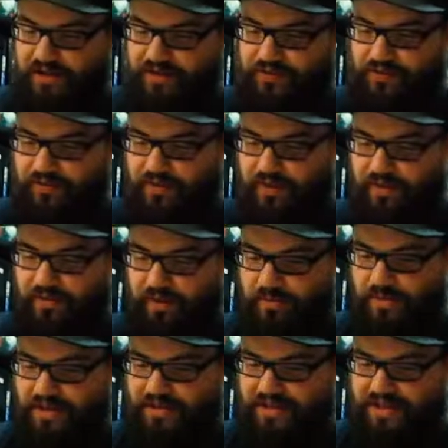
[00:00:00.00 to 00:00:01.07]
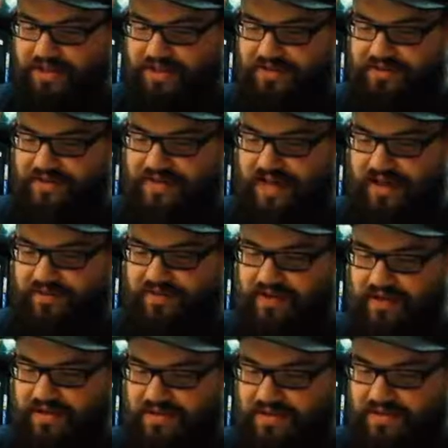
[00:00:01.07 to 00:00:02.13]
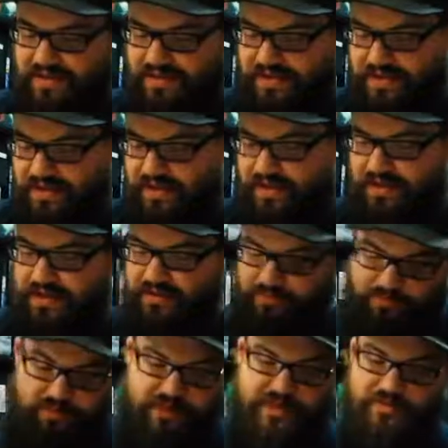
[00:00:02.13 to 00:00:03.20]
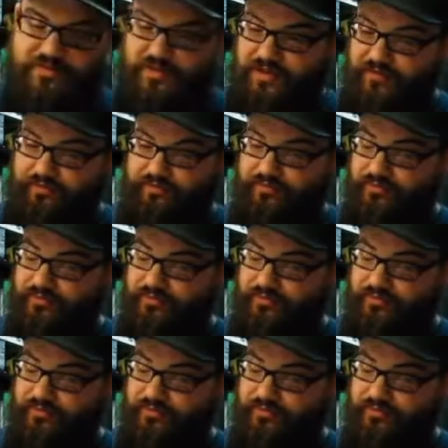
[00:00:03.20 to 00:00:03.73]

So, I'm actually going to use Dak Faden's +1